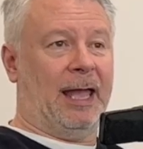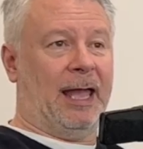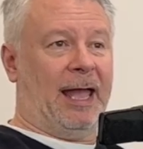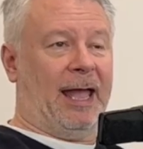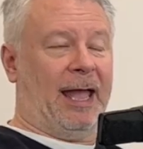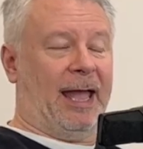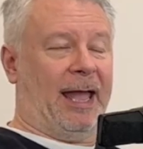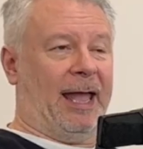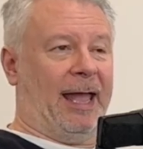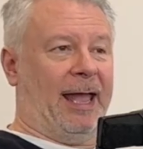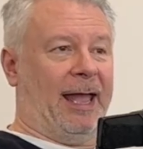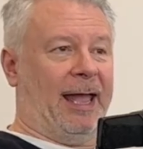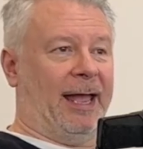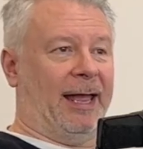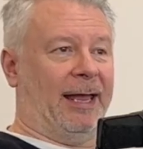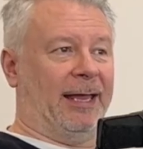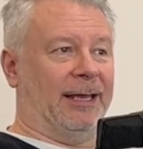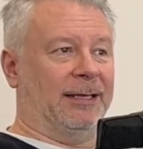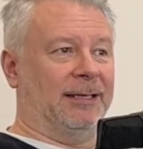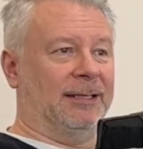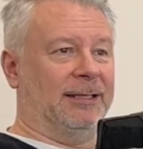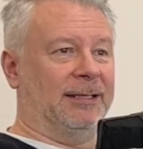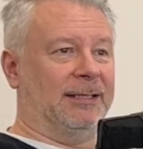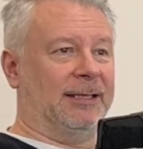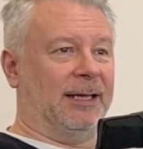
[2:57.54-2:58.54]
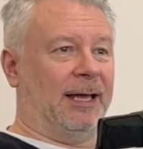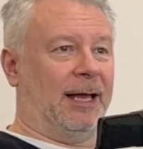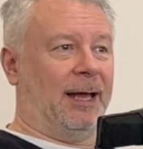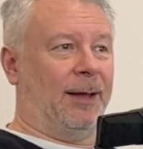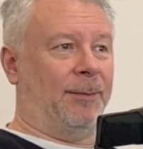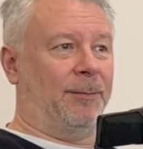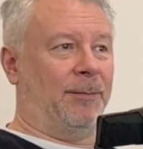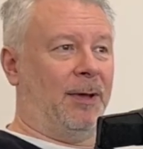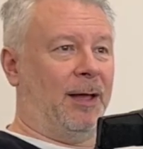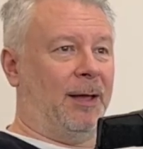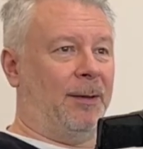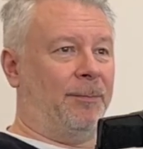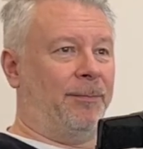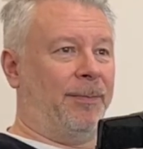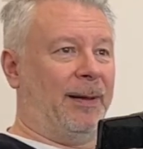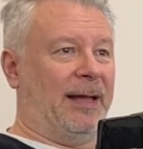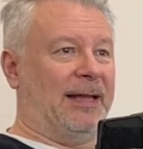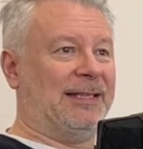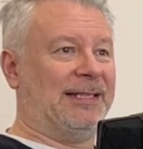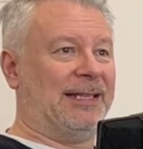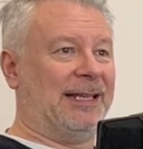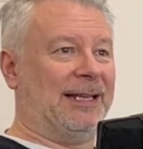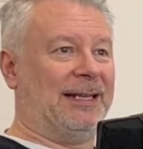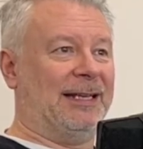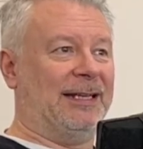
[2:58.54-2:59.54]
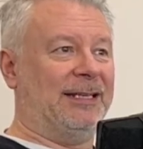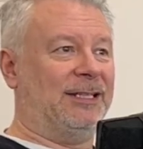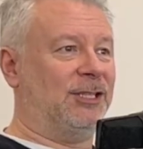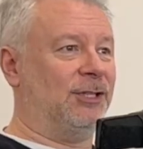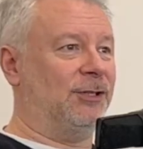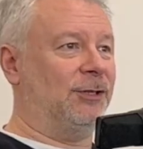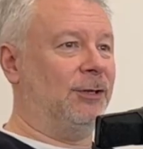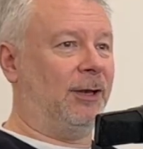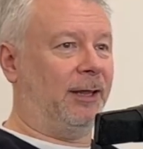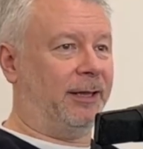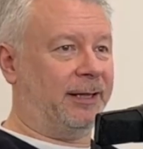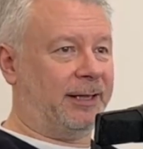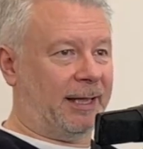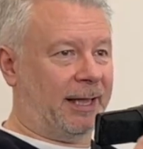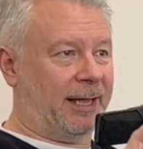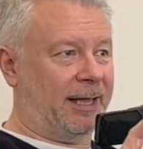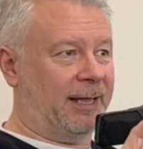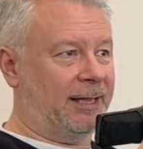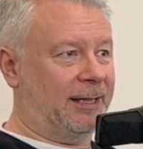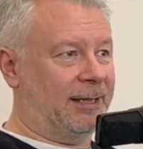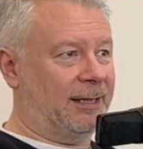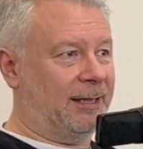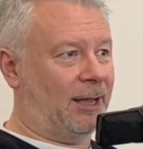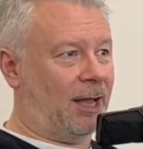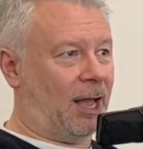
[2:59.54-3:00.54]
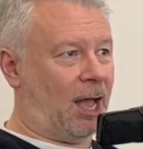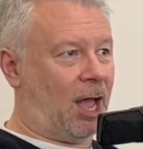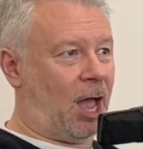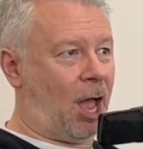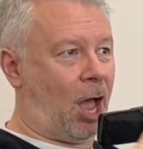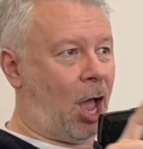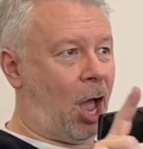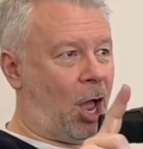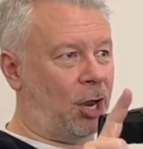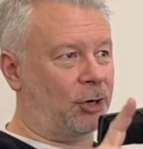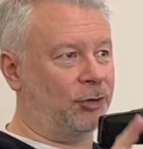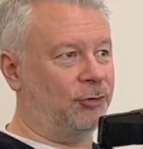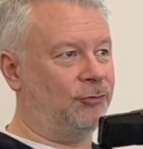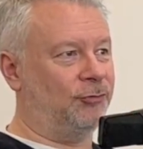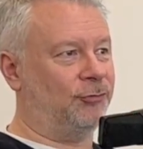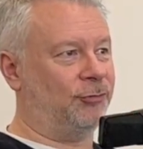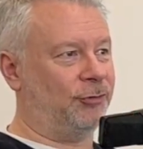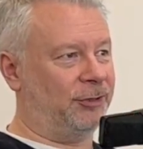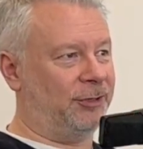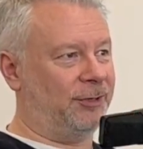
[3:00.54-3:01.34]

and basically do like a 100